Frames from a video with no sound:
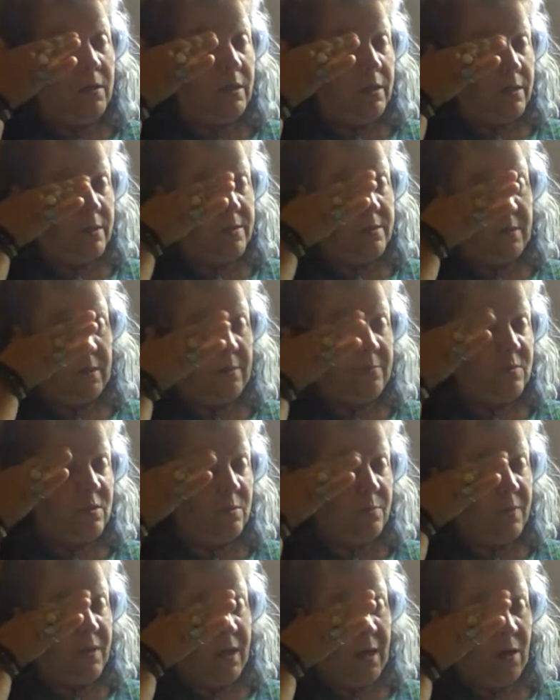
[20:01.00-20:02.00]
it seems to
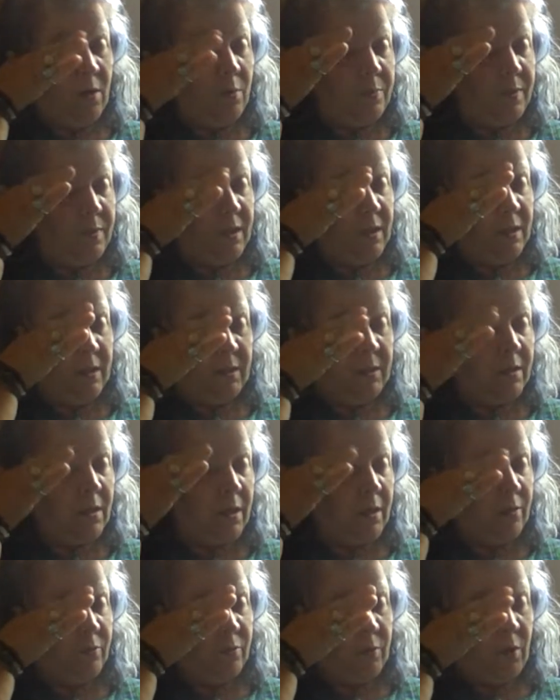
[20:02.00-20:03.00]
be helping.
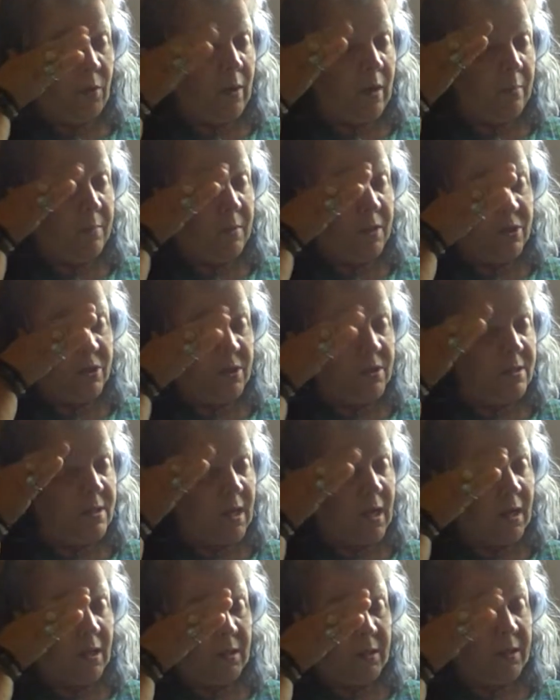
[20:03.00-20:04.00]
I don't know how much
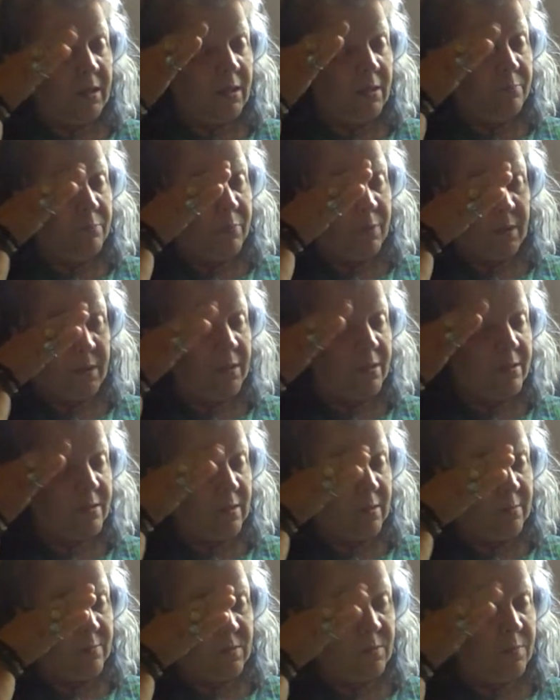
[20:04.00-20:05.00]
exactly, but it
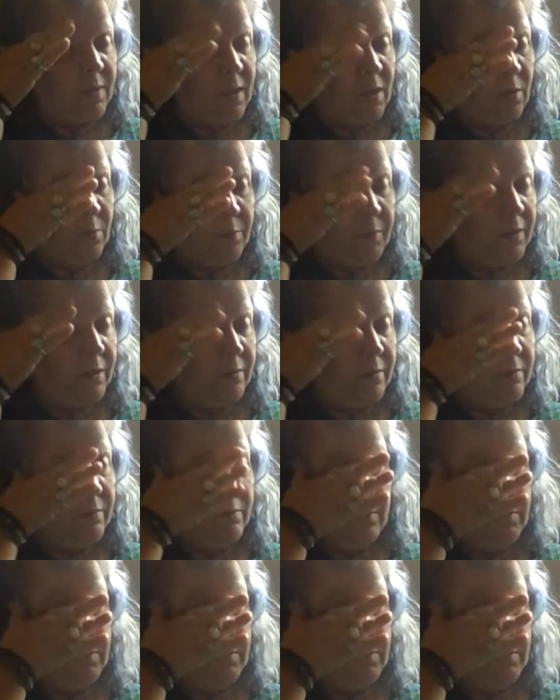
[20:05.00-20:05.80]
seems to be helping.